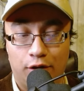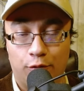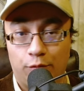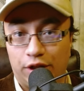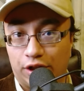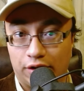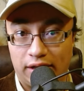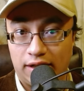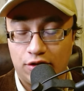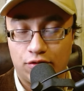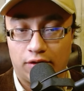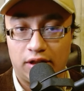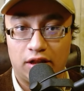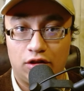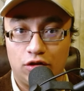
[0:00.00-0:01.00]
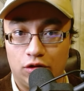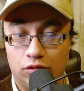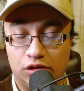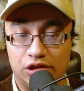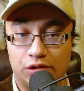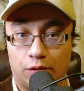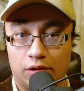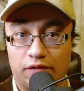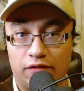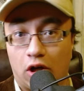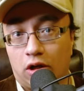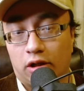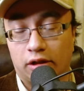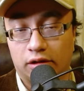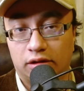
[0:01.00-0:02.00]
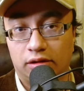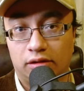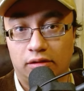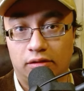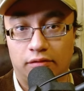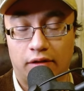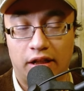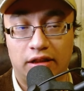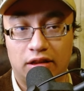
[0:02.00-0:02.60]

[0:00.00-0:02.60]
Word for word: we're entering a new sort of arc, right?